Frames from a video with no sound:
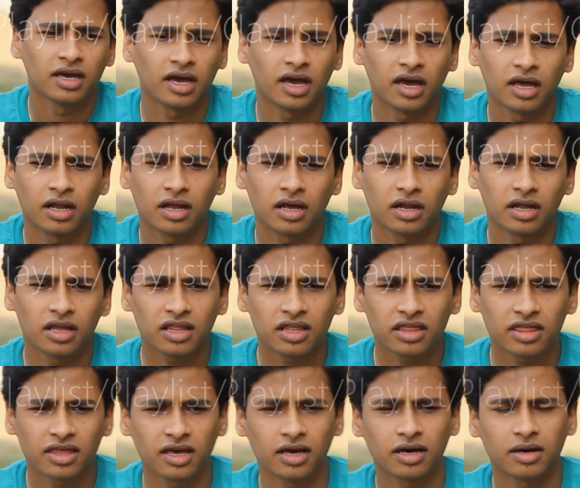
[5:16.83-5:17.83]
And
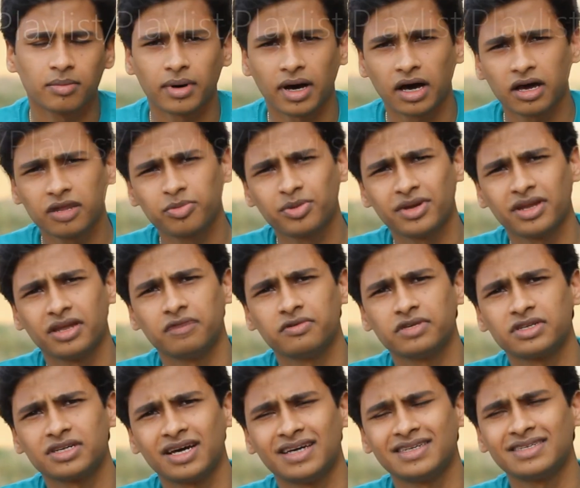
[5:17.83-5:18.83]
another thing about pinning
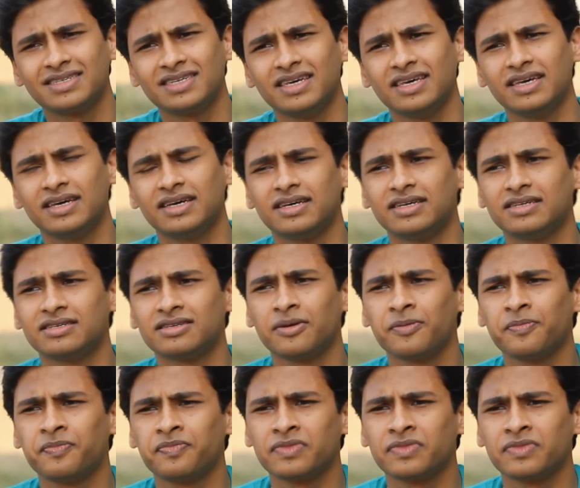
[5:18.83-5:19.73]
which I see is,